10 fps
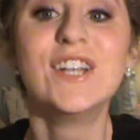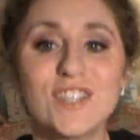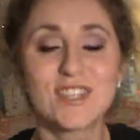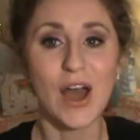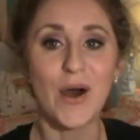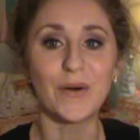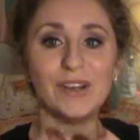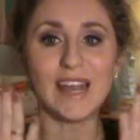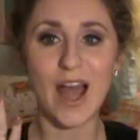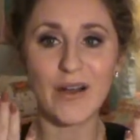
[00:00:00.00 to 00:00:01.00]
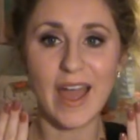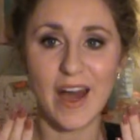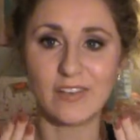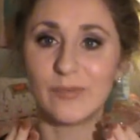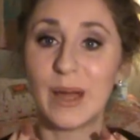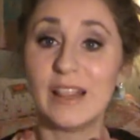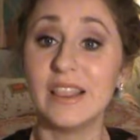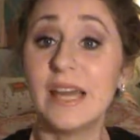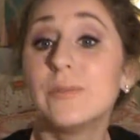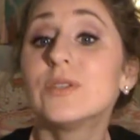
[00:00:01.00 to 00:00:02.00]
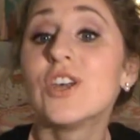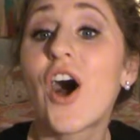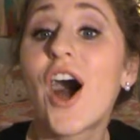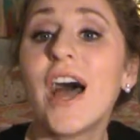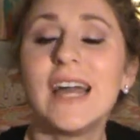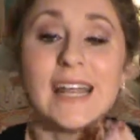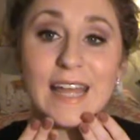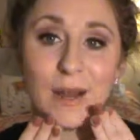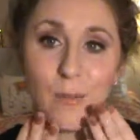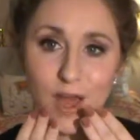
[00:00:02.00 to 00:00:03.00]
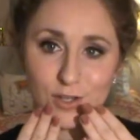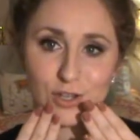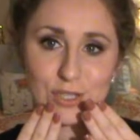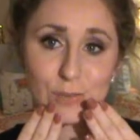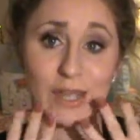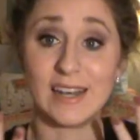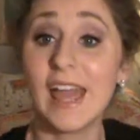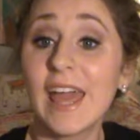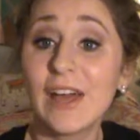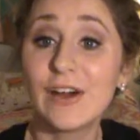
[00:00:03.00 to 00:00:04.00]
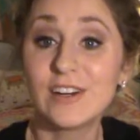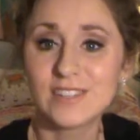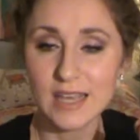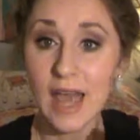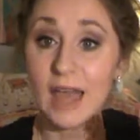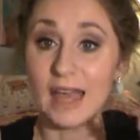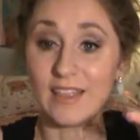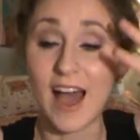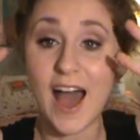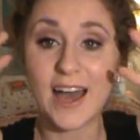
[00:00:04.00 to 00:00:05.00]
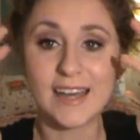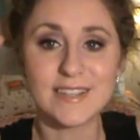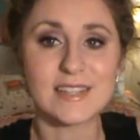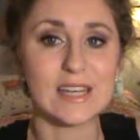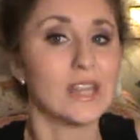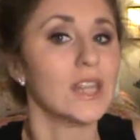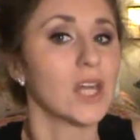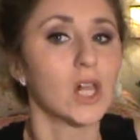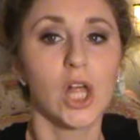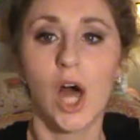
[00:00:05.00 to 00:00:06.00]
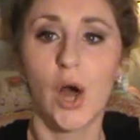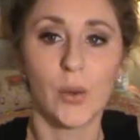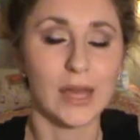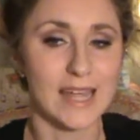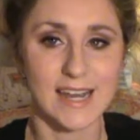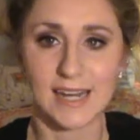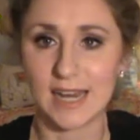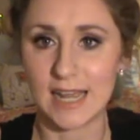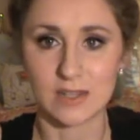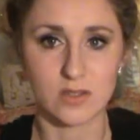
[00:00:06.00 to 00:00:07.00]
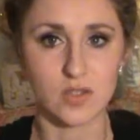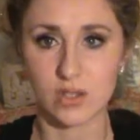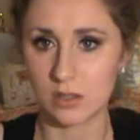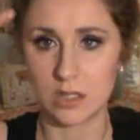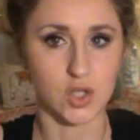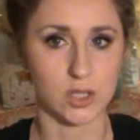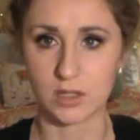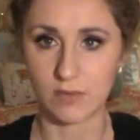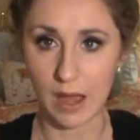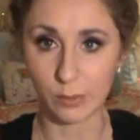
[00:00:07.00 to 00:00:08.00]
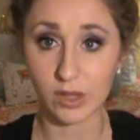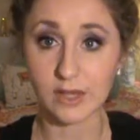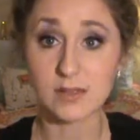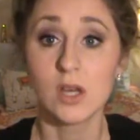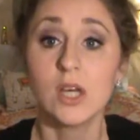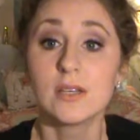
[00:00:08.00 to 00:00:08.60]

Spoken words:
So now I have my lips on, and it matches my nails and the eyes and the glow, and it's just fabulous.